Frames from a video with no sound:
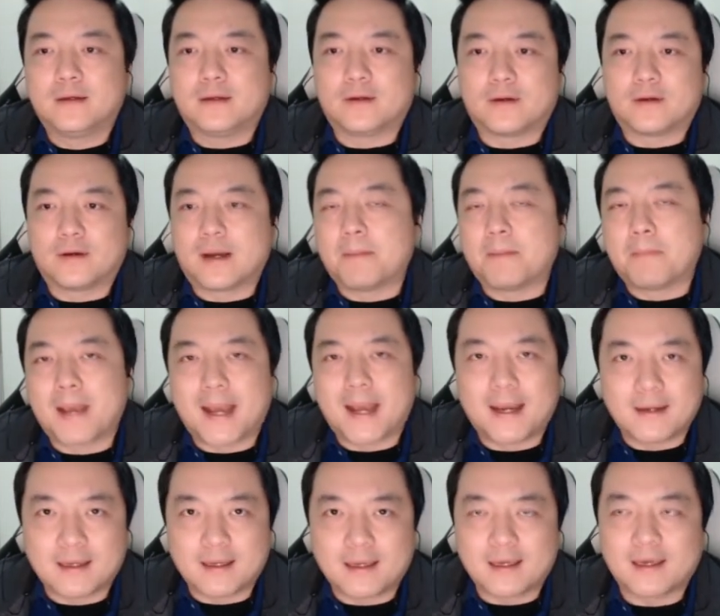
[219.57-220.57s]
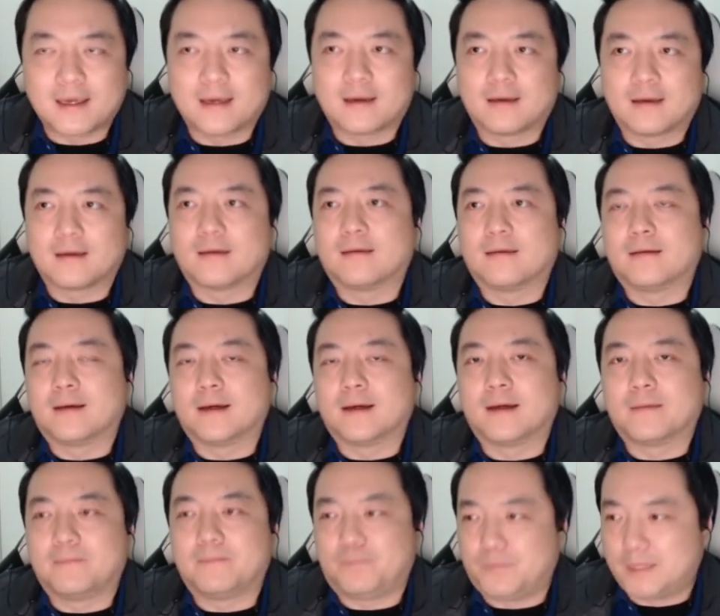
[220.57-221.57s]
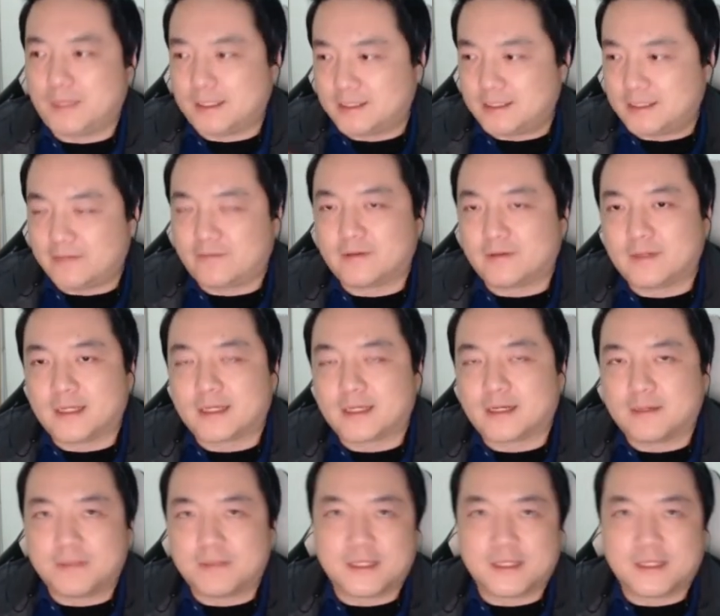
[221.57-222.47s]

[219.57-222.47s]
I'm panicking, there's definitely going to be,